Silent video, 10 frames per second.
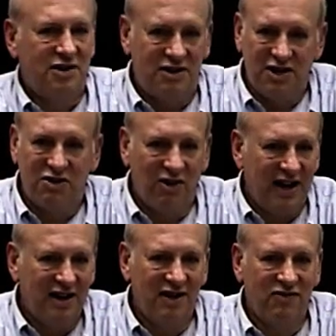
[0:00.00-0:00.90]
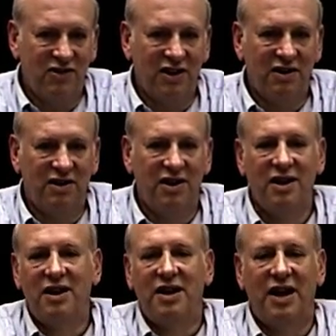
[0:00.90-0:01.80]
degrading if littered,
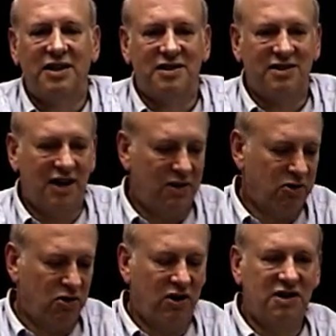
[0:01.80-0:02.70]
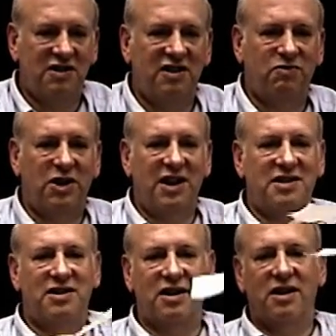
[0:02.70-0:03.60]
at the same cost as
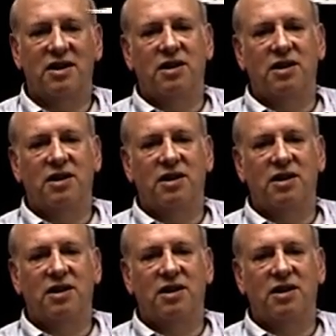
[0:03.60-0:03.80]
plastic.